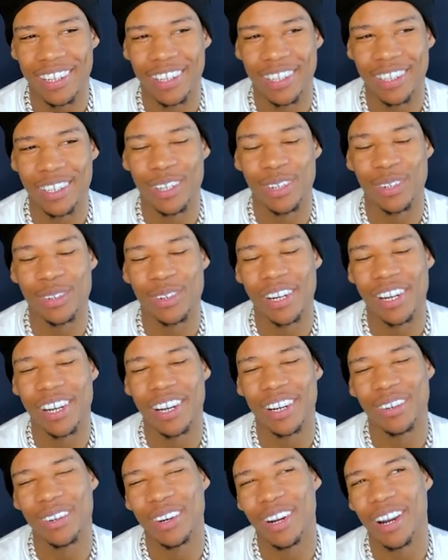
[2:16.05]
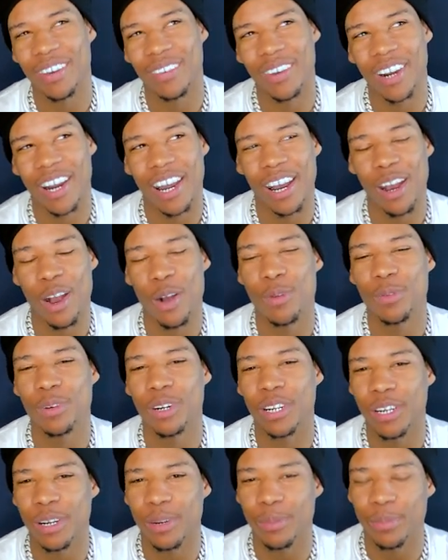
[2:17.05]
So really, what I, home
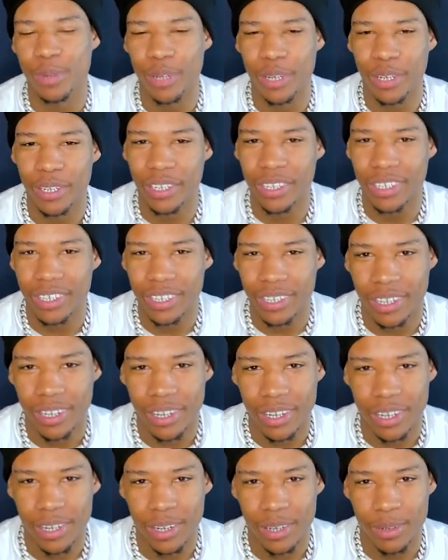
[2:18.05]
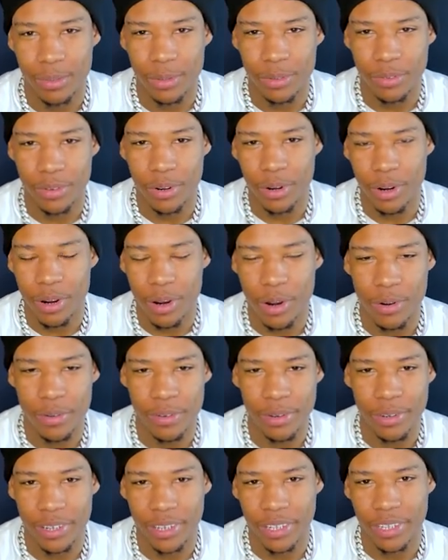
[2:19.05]
cooked meal before
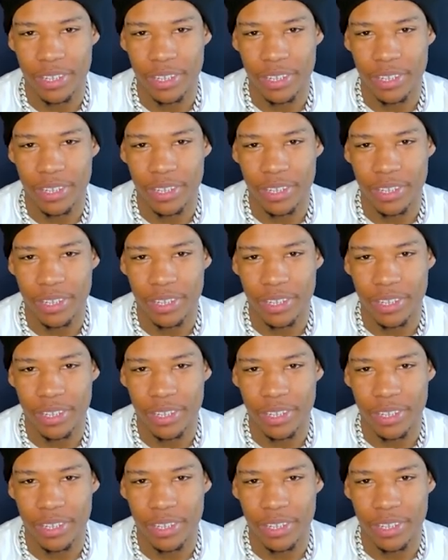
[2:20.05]
COVID.